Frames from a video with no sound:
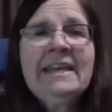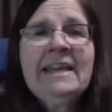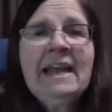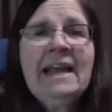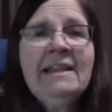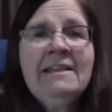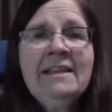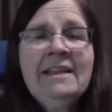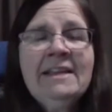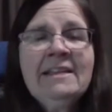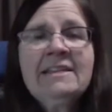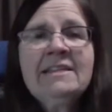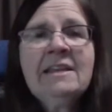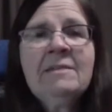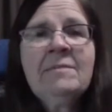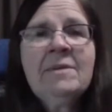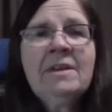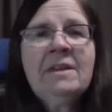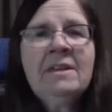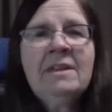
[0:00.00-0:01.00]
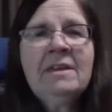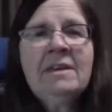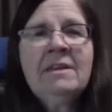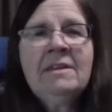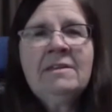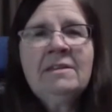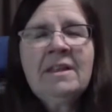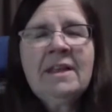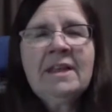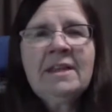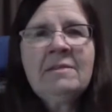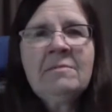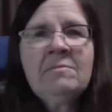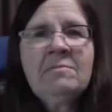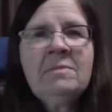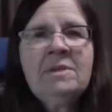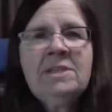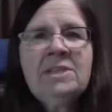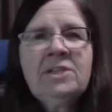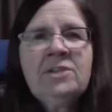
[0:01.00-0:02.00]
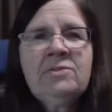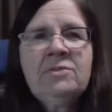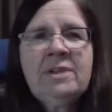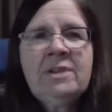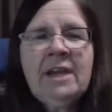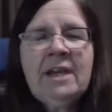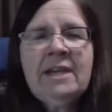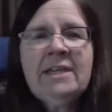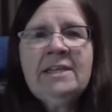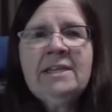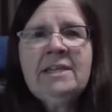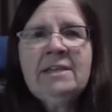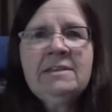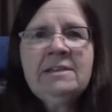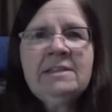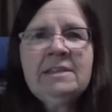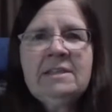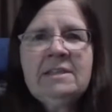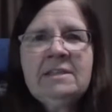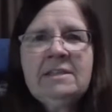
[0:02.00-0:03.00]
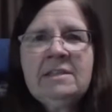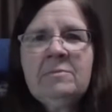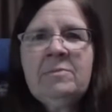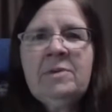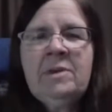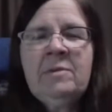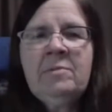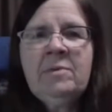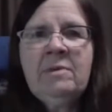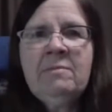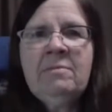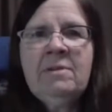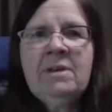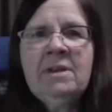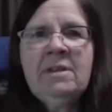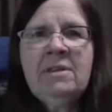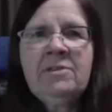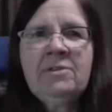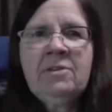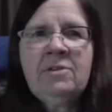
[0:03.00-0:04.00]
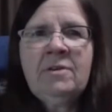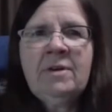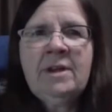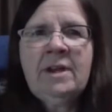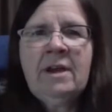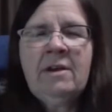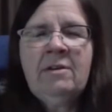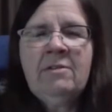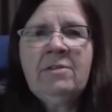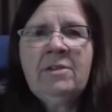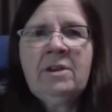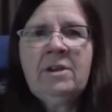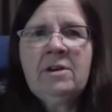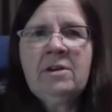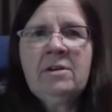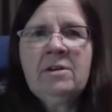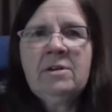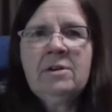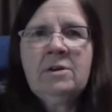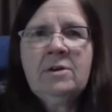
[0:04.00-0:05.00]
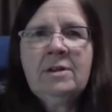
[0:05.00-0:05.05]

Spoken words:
I like some of the like mystery ideas that some people have been throwing out there,